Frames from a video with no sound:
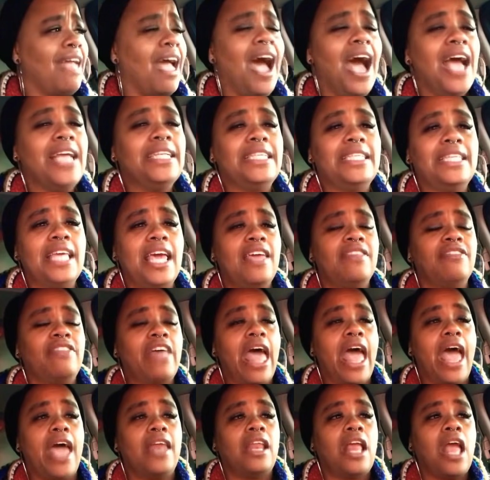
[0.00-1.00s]
i said
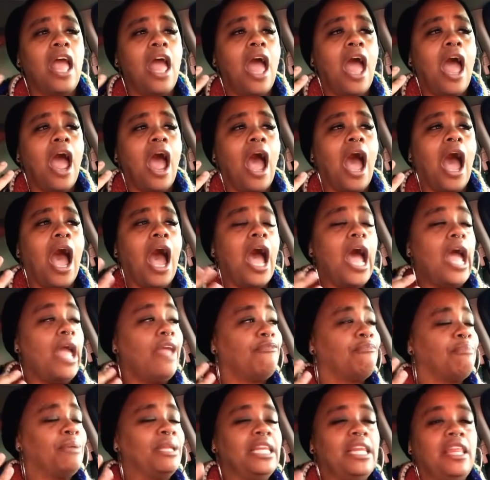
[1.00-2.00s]
that
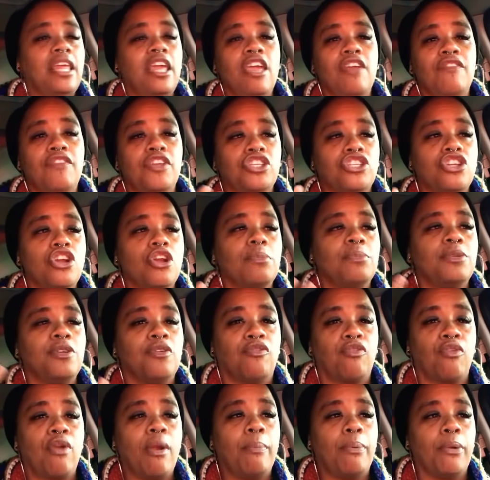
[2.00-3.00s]
i believe in terms
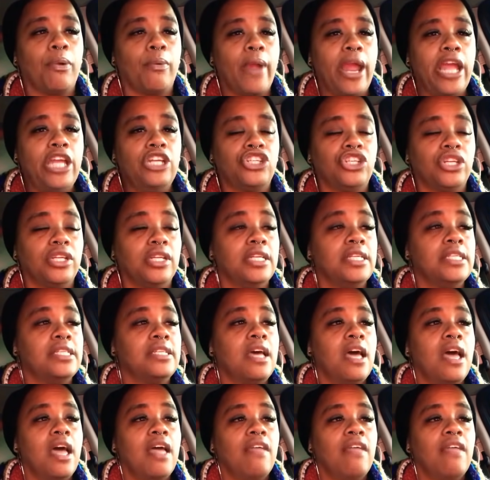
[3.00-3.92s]
of reparations